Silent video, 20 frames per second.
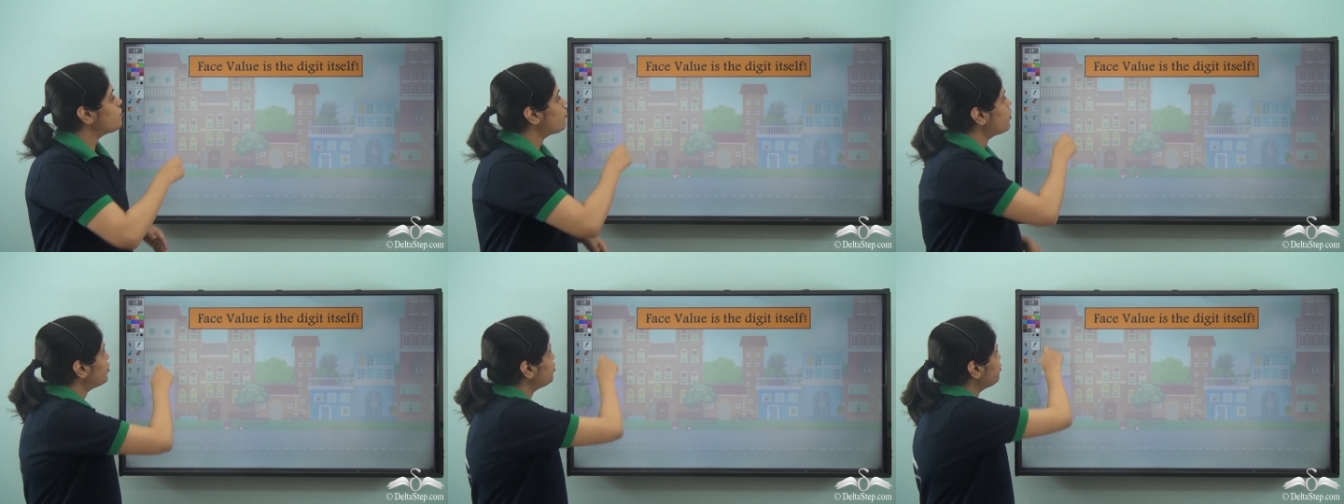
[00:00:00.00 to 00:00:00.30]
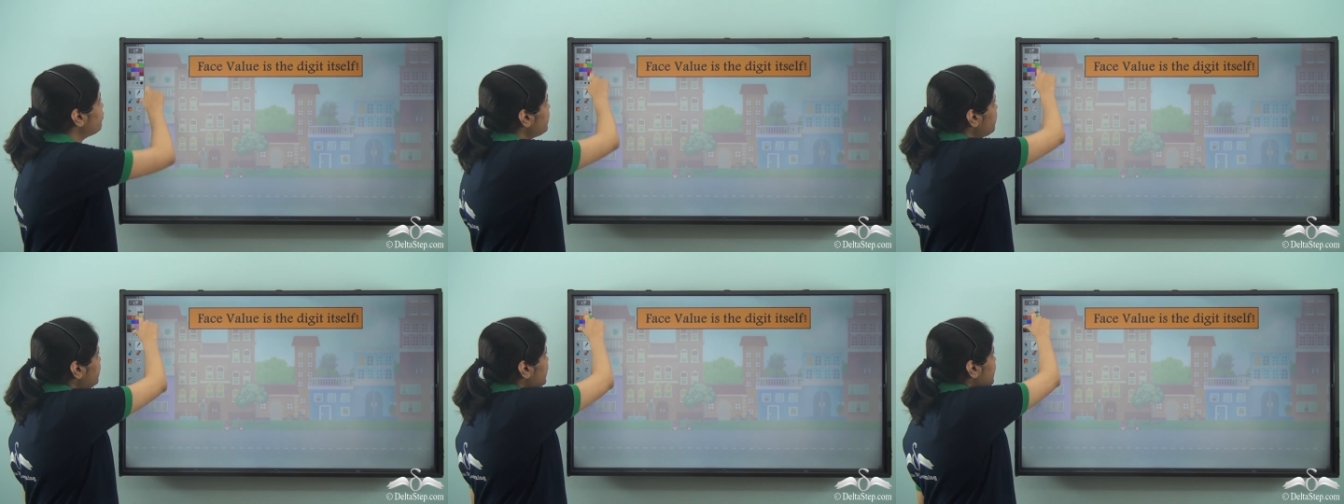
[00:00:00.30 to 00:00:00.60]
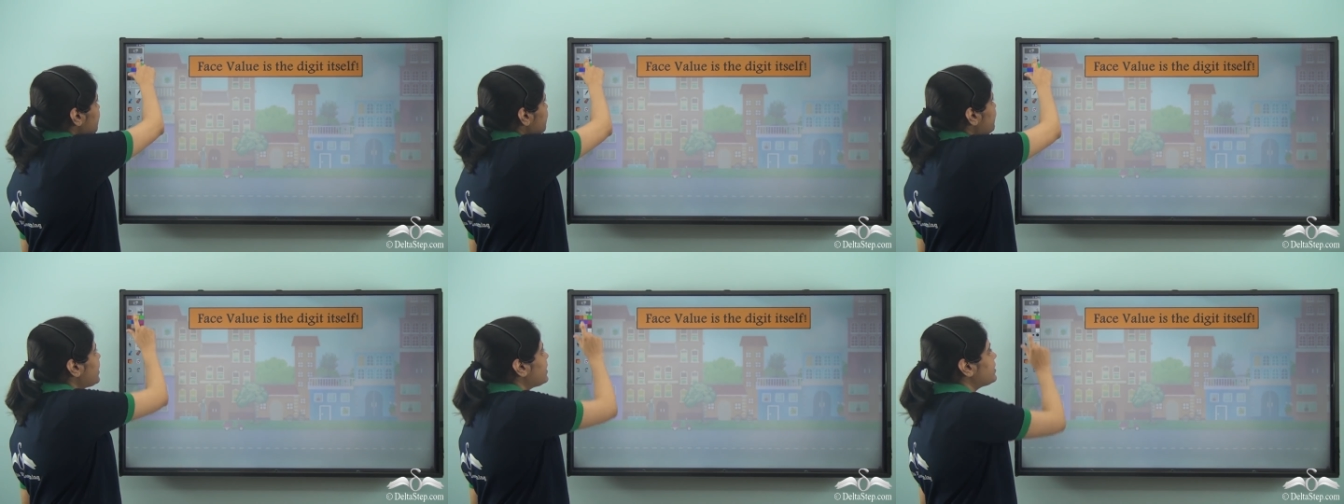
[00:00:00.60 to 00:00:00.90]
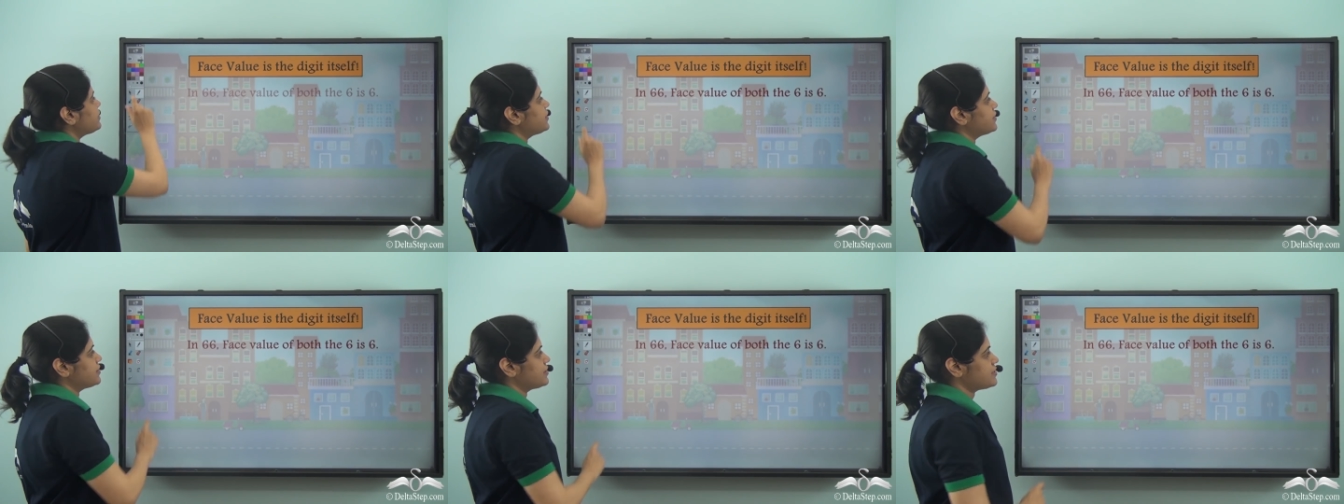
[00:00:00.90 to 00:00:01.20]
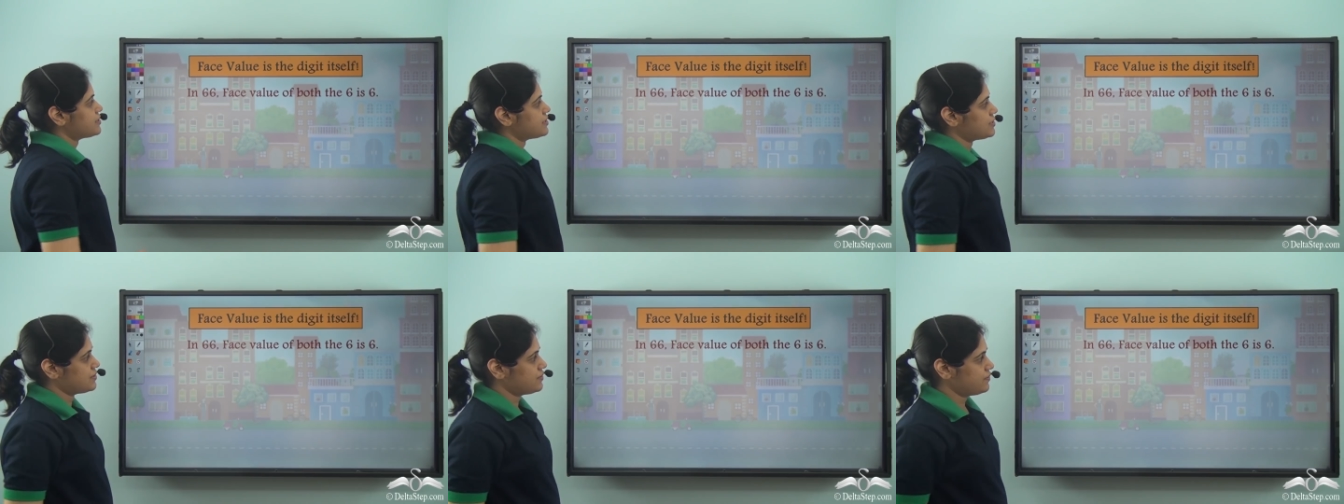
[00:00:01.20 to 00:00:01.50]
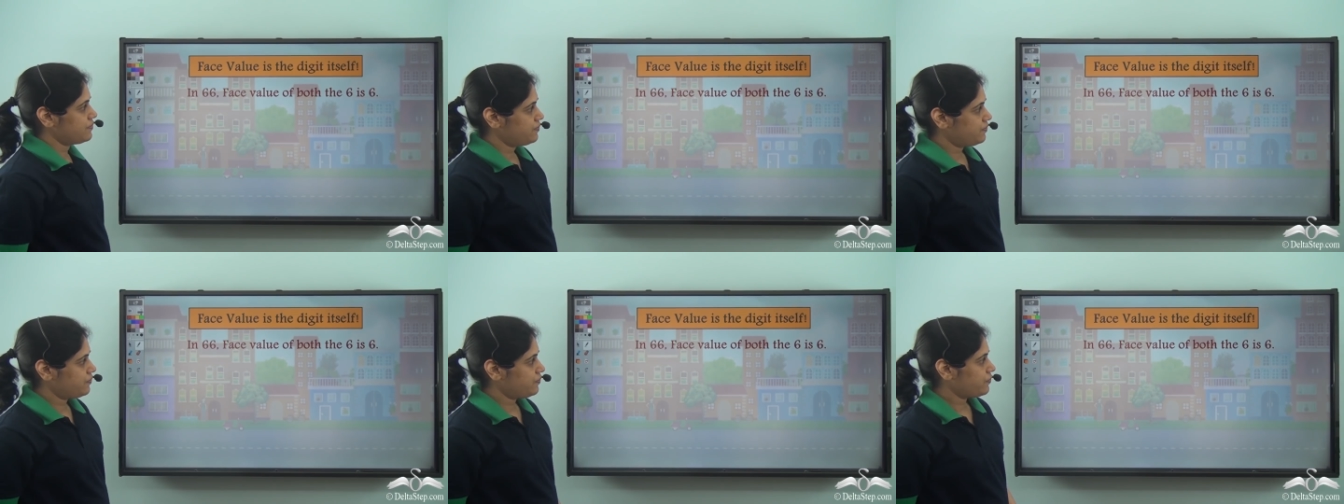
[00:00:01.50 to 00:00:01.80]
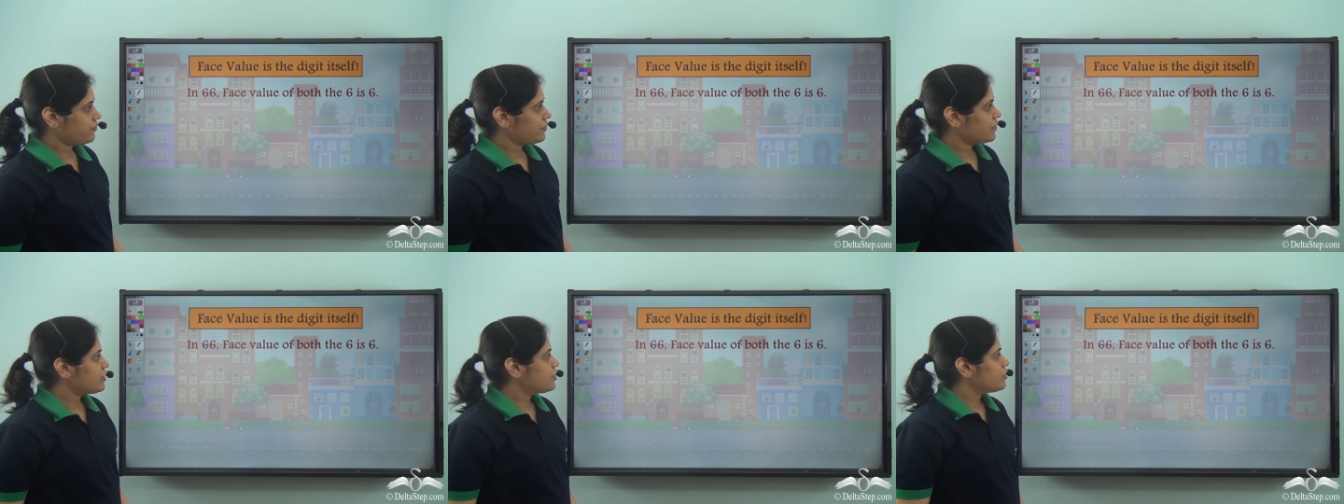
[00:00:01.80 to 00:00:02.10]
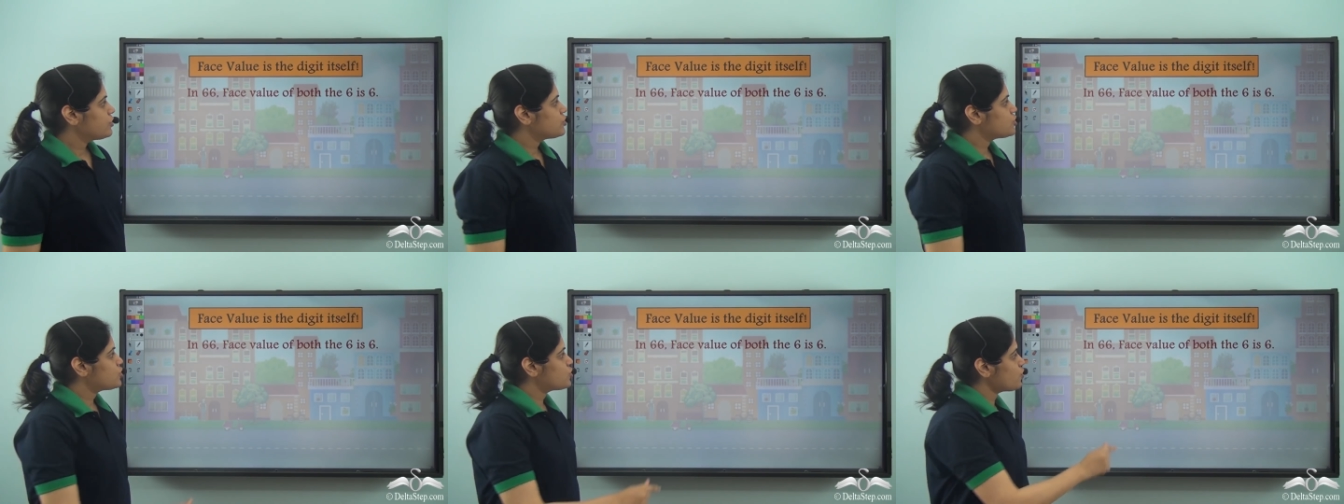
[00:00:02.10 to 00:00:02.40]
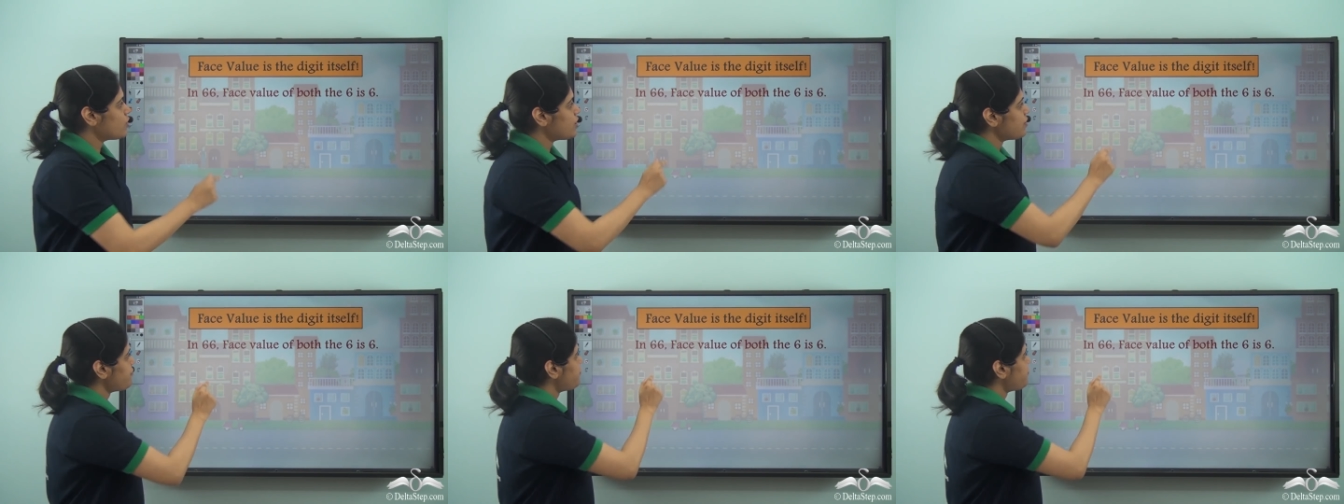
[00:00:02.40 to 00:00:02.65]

What do we mean by this? So